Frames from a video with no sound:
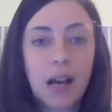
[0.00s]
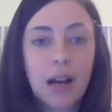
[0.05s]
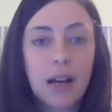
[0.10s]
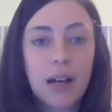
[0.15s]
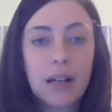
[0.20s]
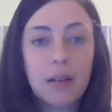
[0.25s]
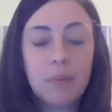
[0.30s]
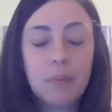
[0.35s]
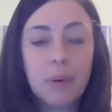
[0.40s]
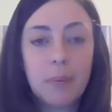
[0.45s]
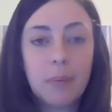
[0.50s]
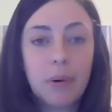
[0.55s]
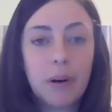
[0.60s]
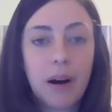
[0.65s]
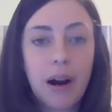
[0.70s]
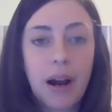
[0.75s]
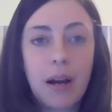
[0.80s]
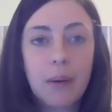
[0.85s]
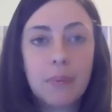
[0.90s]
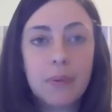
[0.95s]
side, but
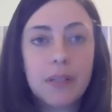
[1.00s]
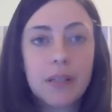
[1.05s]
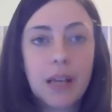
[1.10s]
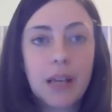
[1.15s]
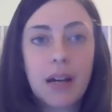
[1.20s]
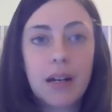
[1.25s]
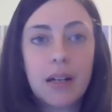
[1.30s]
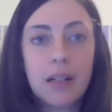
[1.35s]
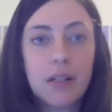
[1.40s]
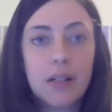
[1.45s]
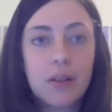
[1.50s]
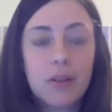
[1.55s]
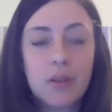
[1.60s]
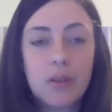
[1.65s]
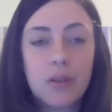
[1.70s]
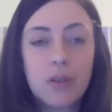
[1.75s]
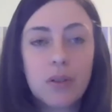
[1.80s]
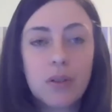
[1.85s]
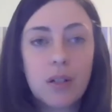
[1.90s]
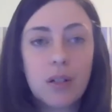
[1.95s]
perhaps that
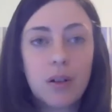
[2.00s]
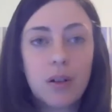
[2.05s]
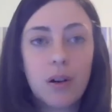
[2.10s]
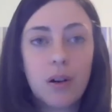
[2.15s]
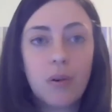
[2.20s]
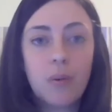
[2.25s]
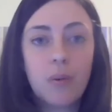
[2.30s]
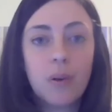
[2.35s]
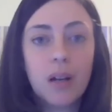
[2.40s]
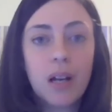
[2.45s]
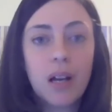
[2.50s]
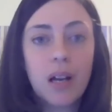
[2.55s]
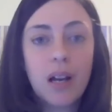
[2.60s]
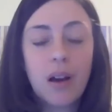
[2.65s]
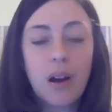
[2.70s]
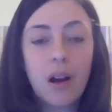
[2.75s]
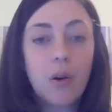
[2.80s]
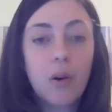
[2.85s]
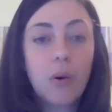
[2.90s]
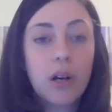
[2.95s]
is, you know,
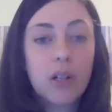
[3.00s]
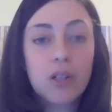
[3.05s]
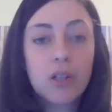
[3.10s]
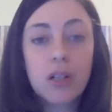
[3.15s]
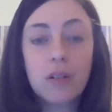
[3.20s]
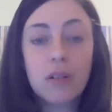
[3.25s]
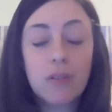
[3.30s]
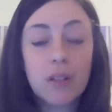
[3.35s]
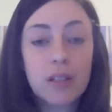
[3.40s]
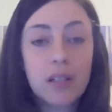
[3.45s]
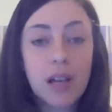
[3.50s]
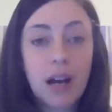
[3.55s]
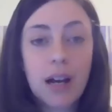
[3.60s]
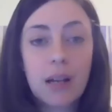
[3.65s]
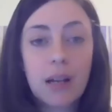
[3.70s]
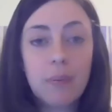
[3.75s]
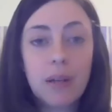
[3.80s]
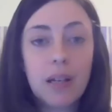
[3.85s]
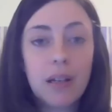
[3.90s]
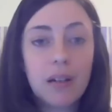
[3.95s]
a question of the
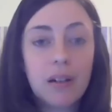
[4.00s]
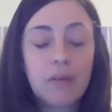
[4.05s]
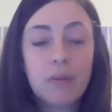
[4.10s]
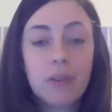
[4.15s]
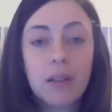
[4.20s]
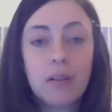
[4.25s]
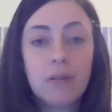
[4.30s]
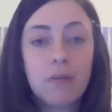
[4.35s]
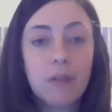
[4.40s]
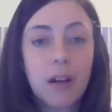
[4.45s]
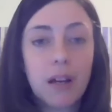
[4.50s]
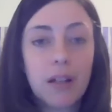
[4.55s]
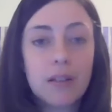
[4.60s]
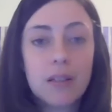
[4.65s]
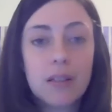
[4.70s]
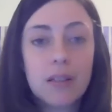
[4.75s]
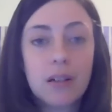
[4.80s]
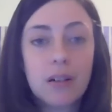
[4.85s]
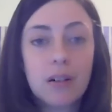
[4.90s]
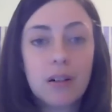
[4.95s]
timing of the
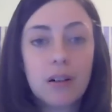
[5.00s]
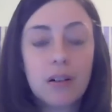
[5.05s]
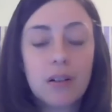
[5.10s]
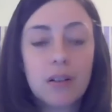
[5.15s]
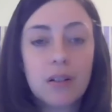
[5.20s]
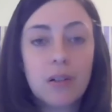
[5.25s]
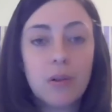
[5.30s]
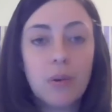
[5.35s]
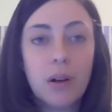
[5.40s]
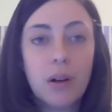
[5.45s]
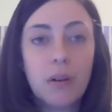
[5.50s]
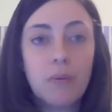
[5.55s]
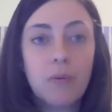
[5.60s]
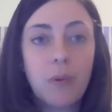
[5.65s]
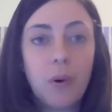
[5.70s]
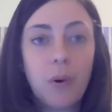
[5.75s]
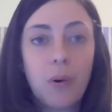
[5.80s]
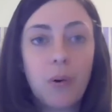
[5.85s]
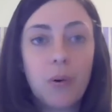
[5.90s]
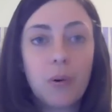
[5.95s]
events that are to
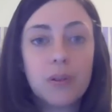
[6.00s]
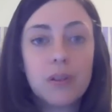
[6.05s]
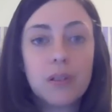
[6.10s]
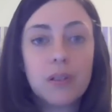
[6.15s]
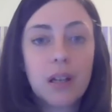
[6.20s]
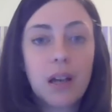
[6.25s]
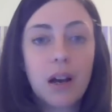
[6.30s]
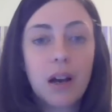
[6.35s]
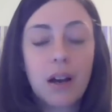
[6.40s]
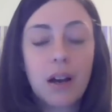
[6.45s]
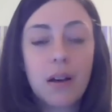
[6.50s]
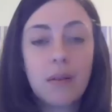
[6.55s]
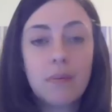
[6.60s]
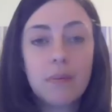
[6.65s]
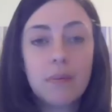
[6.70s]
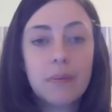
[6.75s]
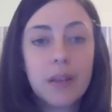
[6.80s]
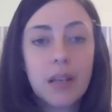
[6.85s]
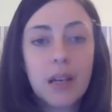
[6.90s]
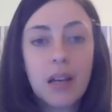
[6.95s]
unfold
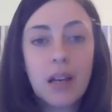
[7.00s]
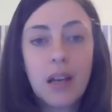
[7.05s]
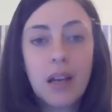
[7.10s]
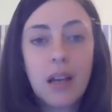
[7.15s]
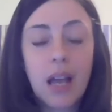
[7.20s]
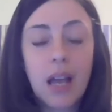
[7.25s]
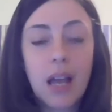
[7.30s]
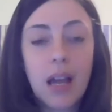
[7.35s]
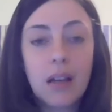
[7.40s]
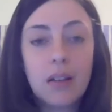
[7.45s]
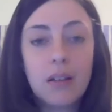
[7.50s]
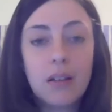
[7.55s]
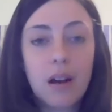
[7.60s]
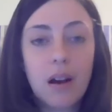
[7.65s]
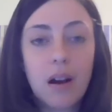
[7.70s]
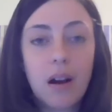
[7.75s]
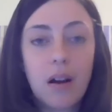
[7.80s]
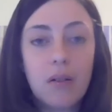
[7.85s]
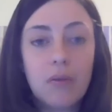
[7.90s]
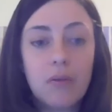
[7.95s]
and
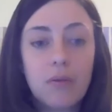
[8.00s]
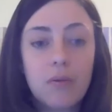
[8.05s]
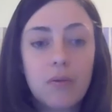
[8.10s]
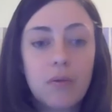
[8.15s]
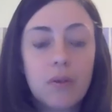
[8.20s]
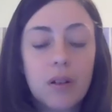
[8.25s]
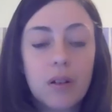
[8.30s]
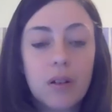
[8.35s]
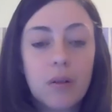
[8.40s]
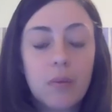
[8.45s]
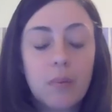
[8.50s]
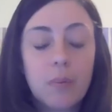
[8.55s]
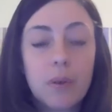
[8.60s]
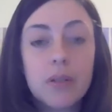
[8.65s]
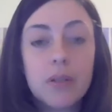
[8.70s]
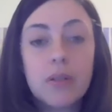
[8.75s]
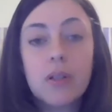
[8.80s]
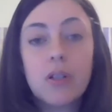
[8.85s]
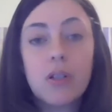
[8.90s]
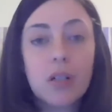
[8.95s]
of the
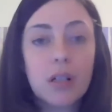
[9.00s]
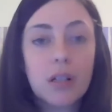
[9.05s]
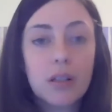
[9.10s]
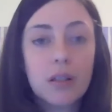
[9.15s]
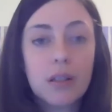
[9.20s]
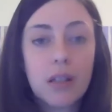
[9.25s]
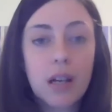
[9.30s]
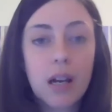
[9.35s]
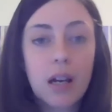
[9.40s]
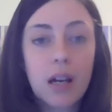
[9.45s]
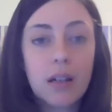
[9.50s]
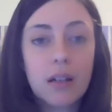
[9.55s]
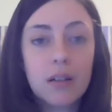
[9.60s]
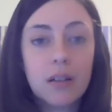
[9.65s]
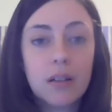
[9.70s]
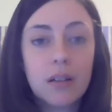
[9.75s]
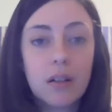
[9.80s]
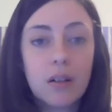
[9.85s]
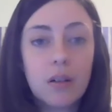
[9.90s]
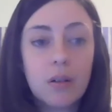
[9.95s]
position that,
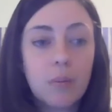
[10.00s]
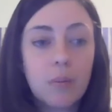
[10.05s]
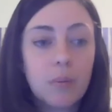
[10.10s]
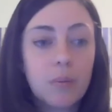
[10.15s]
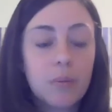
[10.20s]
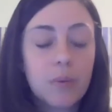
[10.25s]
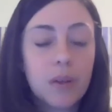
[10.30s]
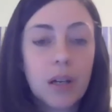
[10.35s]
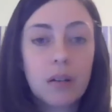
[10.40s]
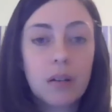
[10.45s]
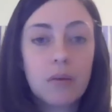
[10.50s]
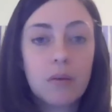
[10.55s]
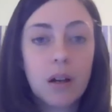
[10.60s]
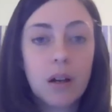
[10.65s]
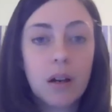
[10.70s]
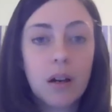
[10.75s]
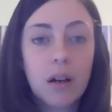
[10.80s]
you know, that